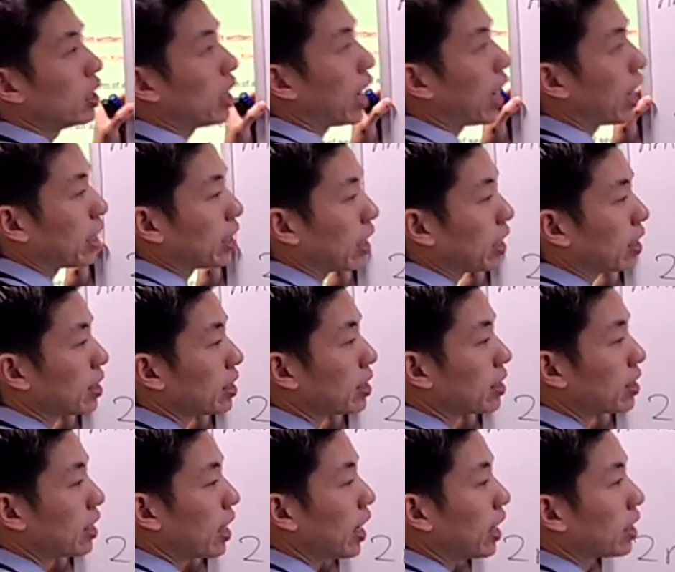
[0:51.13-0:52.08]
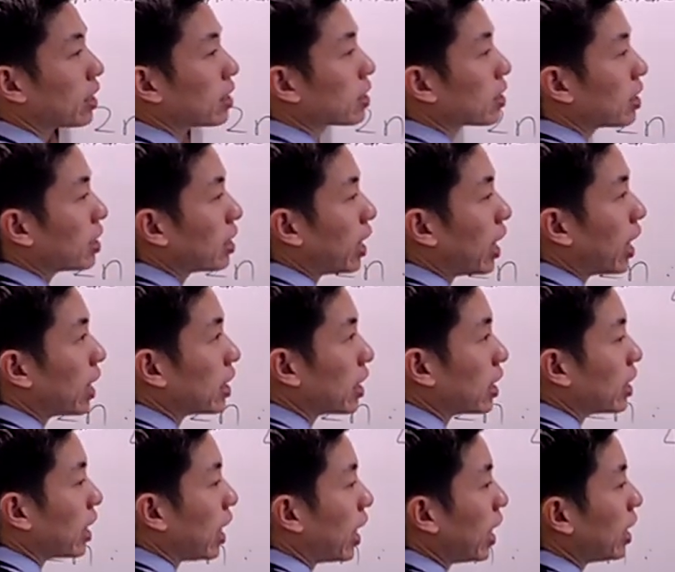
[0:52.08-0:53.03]
And then 6, and
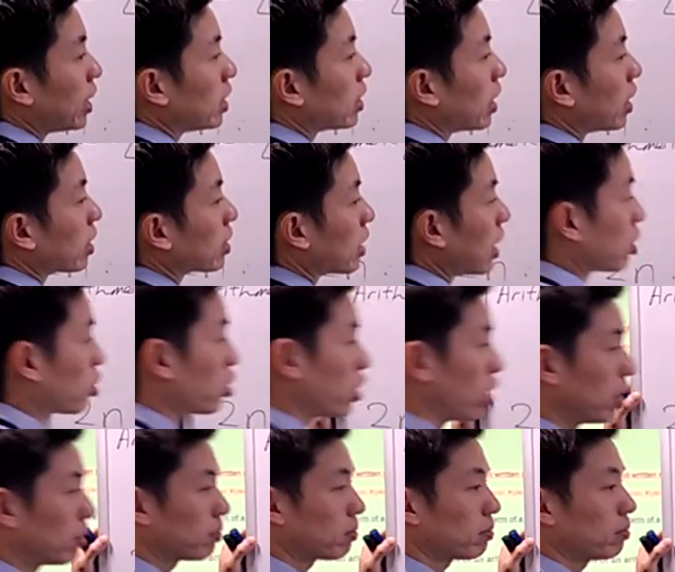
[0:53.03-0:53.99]
then 8, etc.